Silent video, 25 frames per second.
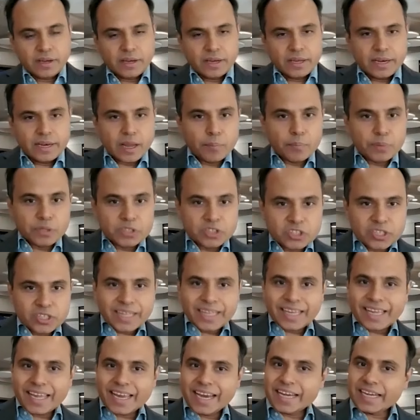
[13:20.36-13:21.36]
Number
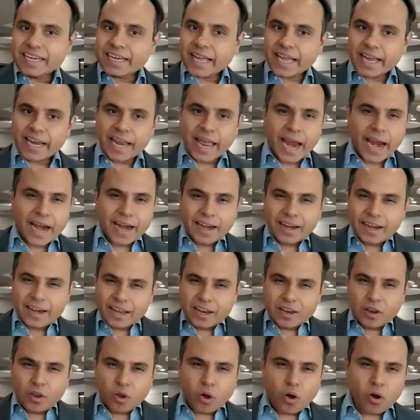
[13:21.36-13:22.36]
three, it can handle
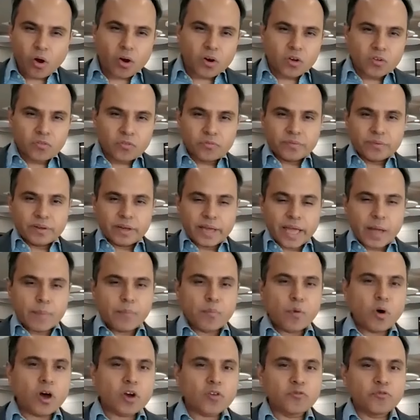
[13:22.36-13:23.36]
a lot of
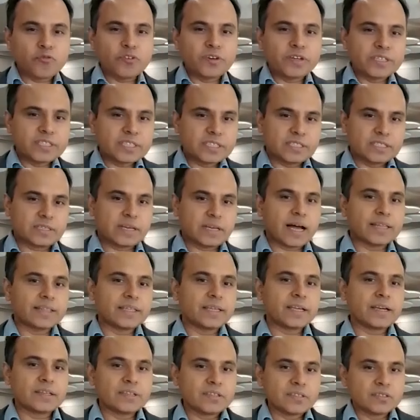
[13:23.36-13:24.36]
amorphous
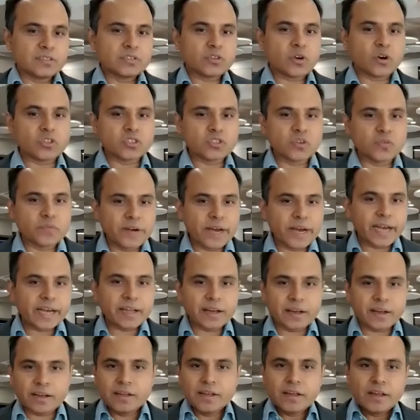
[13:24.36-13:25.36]
other sorts of
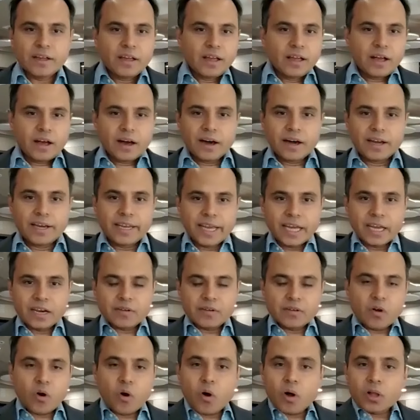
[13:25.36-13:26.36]
data.
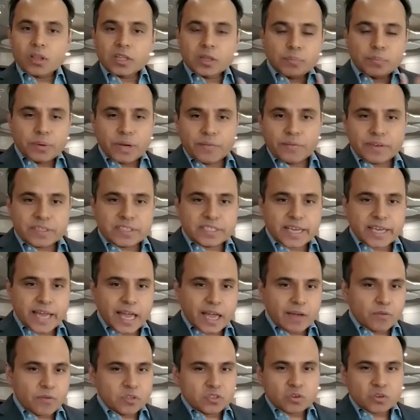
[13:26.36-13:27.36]
Earlier, all the previous
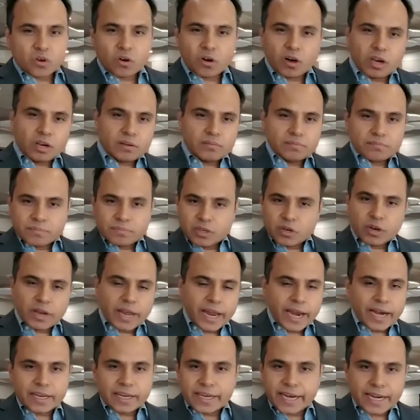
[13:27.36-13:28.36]
AI was all, you know,
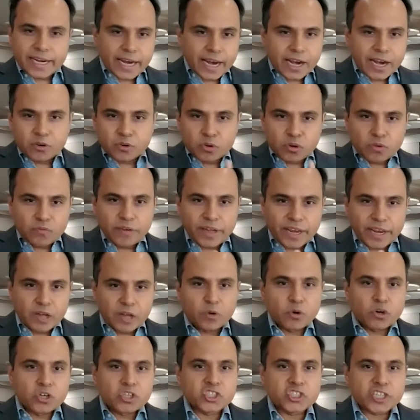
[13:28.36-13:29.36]
get data into a very
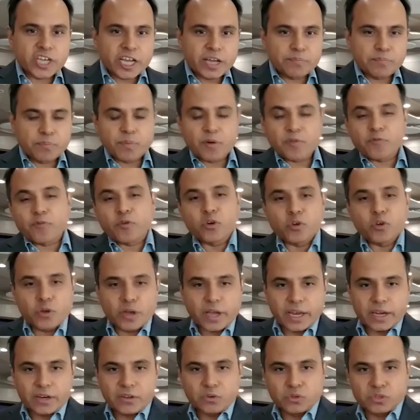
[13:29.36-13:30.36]
good shape before you
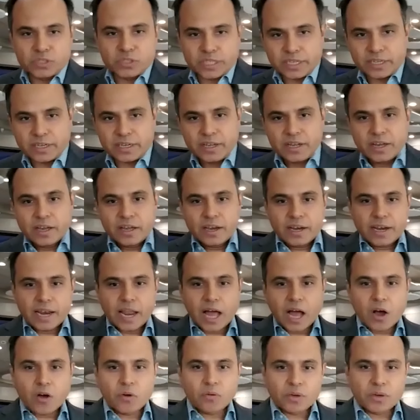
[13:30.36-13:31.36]
can use it.
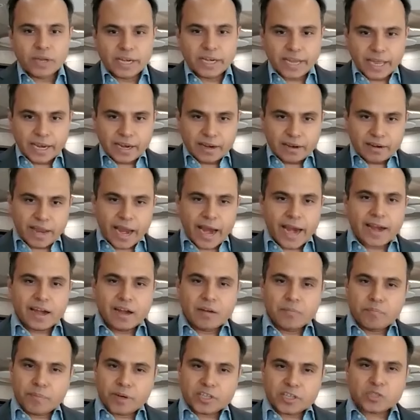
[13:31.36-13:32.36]
Now it can
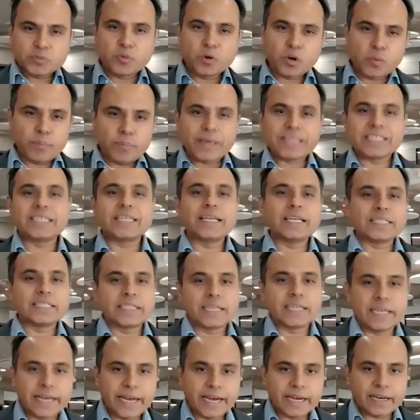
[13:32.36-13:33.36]
handle much more messiness
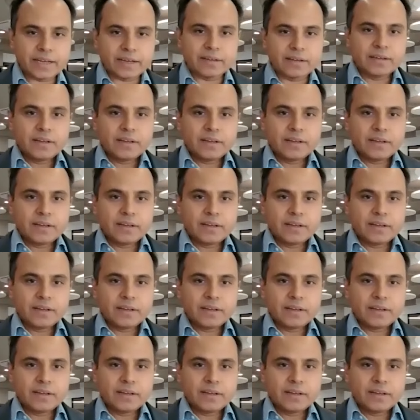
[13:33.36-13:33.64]
in data.